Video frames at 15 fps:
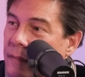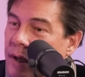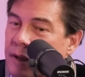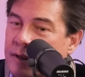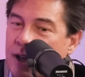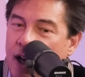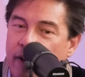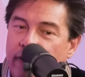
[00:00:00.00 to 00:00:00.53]

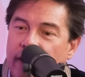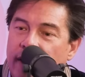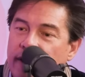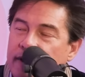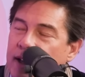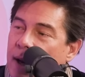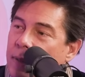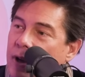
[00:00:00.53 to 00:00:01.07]
It's kind of in
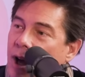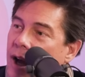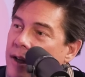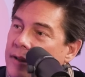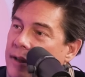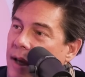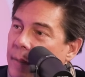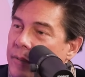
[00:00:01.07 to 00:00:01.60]
that same
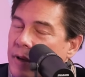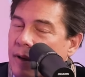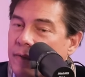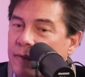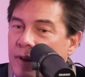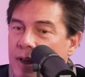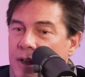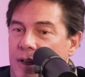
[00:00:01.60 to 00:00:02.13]
concept
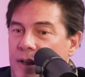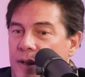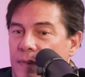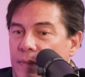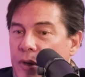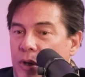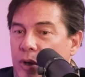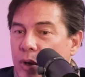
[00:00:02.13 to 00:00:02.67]
of,
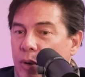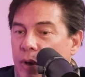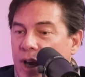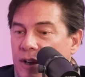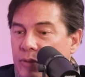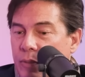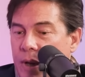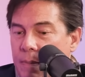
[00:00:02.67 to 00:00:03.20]
you know,
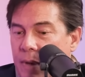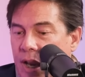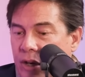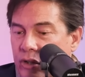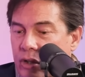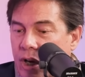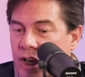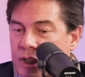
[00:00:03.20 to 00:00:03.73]
as we
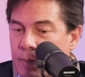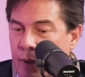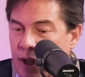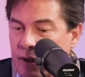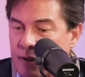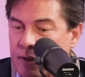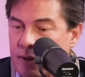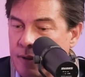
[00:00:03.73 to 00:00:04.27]
make
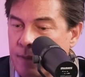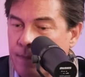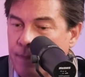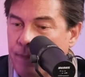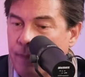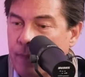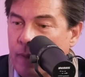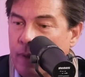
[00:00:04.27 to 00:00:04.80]
judgments,
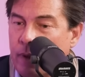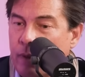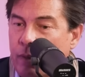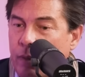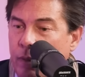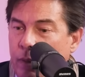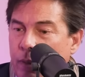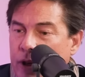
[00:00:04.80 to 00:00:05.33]

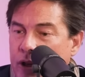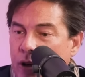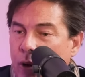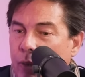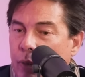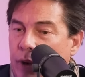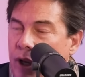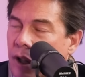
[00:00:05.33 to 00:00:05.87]
we
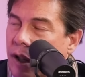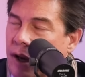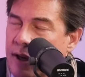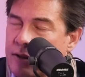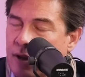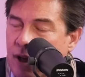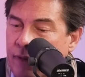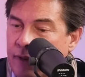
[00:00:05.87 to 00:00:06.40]
don't
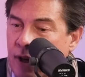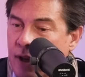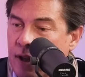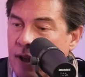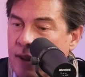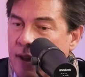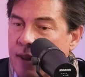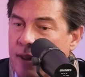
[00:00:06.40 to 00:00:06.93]
realize often
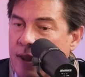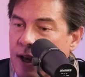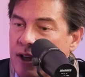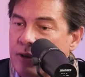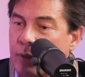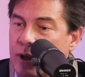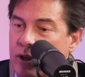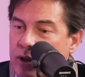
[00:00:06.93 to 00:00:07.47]
that the
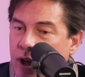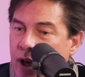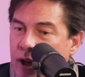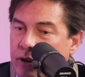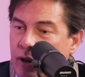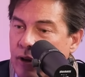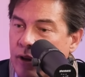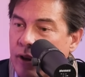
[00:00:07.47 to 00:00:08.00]
things we
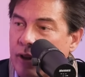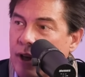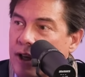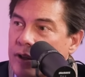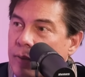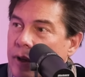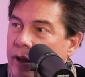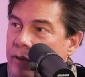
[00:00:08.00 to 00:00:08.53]
judge are the
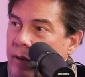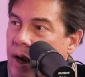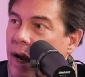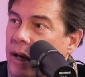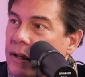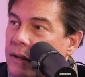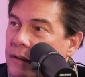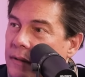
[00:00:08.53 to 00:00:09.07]
things we
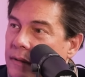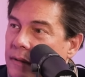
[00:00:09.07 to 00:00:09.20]
attract